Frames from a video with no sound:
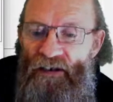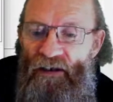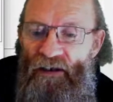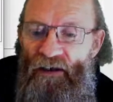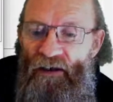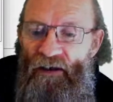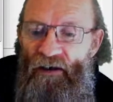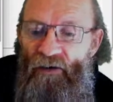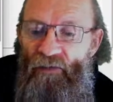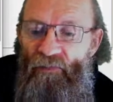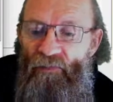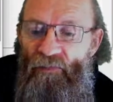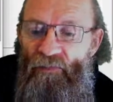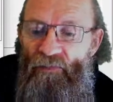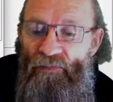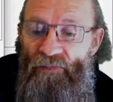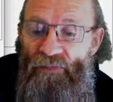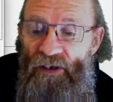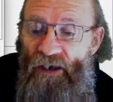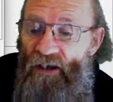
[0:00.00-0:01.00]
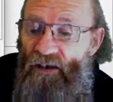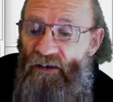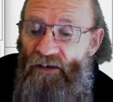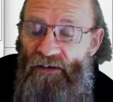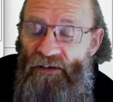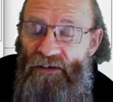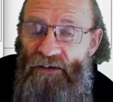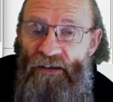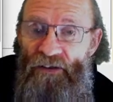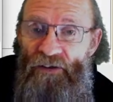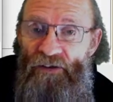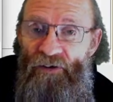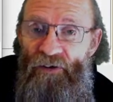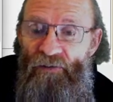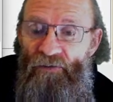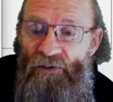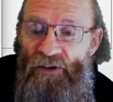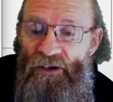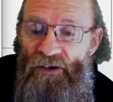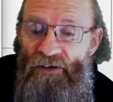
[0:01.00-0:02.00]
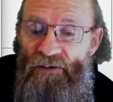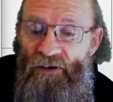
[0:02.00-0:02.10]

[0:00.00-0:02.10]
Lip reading: Yeah, there's nothing wrong with it.